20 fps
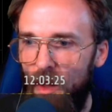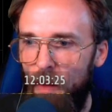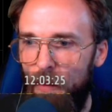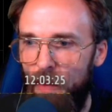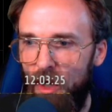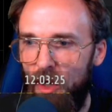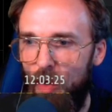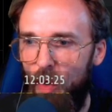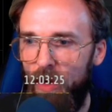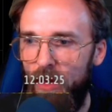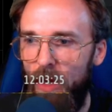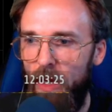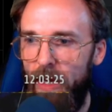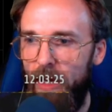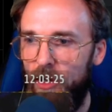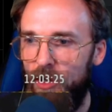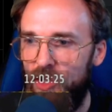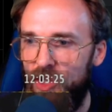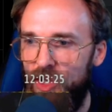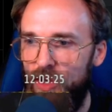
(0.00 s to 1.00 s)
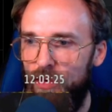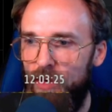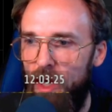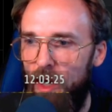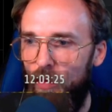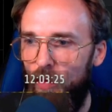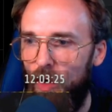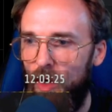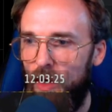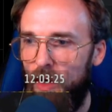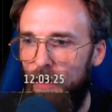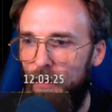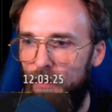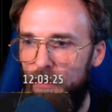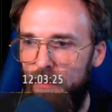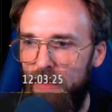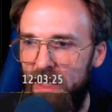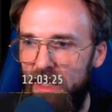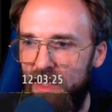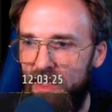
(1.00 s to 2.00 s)
Bitcoin Layer two network
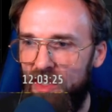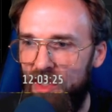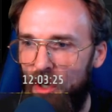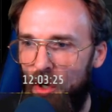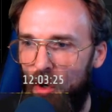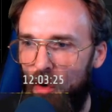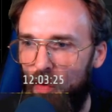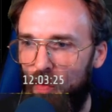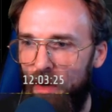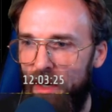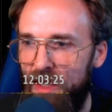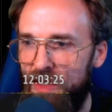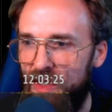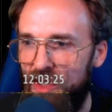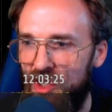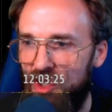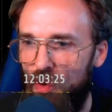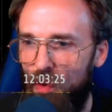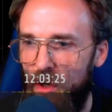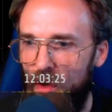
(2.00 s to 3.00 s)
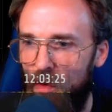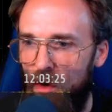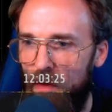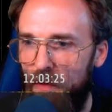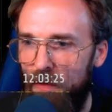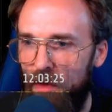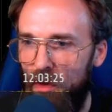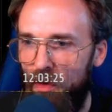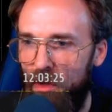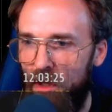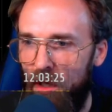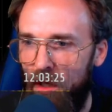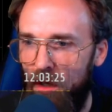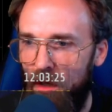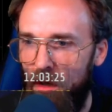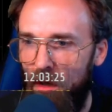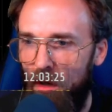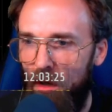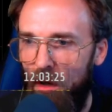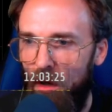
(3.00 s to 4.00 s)
Mezo raises twenty-one million
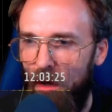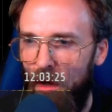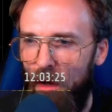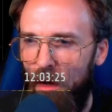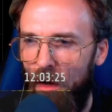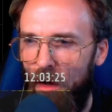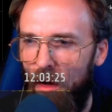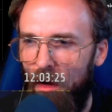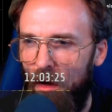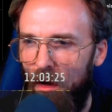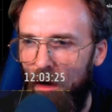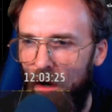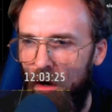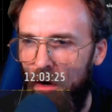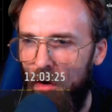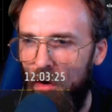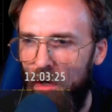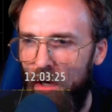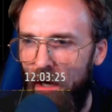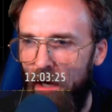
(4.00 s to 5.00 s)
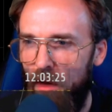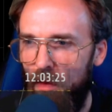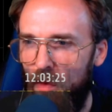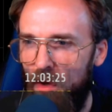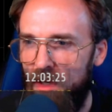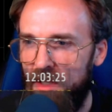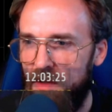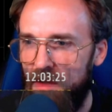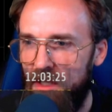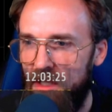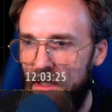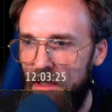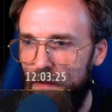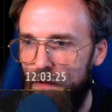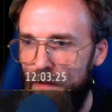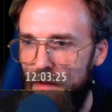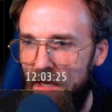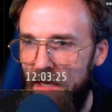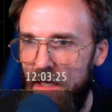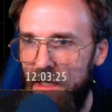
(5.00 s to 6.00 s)
dollars. Okay, what is it?
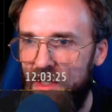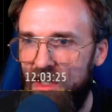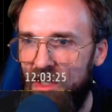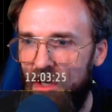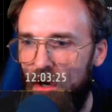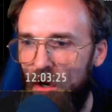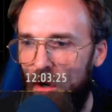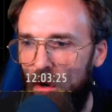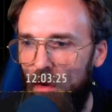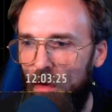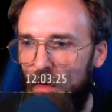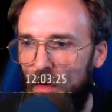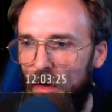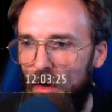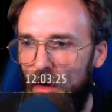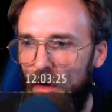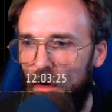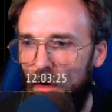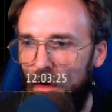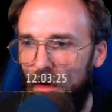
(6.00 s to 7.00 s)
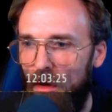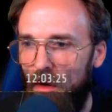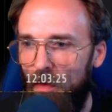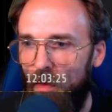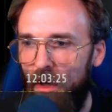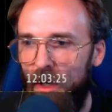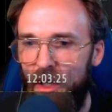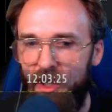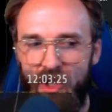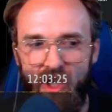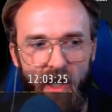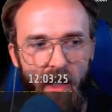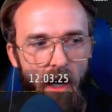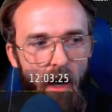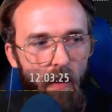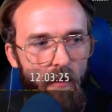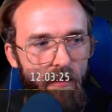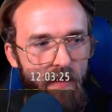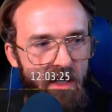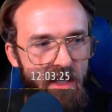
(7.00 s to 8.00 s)
Mezo? We got to check
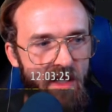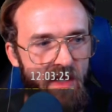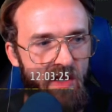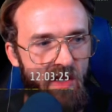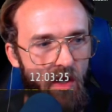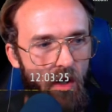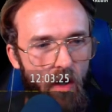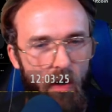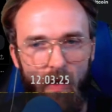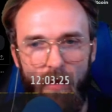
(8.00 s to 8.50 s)
out Mezo.